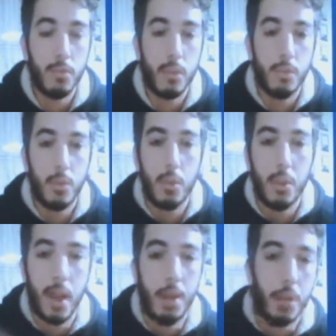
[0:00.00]
North
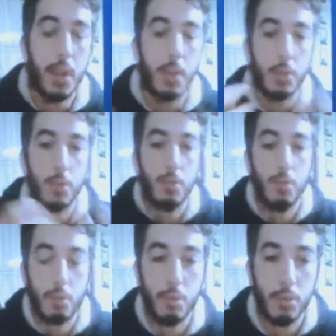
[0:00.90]
Africa
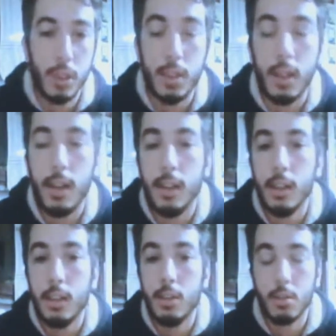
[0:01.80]
to
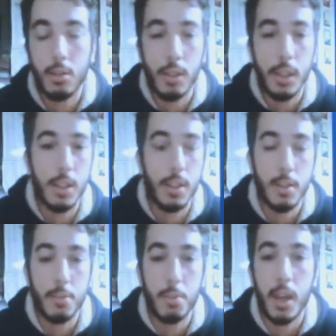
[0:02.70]
Italy or Greece
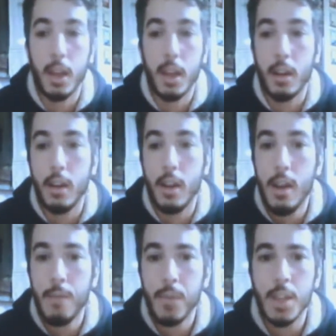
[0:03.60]
and Spain.
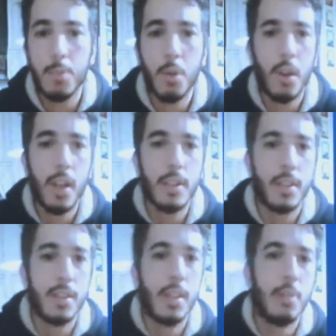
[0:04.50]
It's more or less the
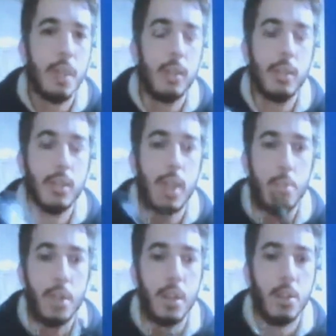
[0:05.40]
same that is
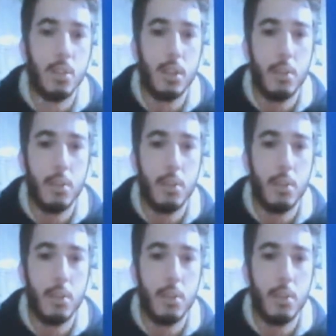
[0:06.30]
happening on the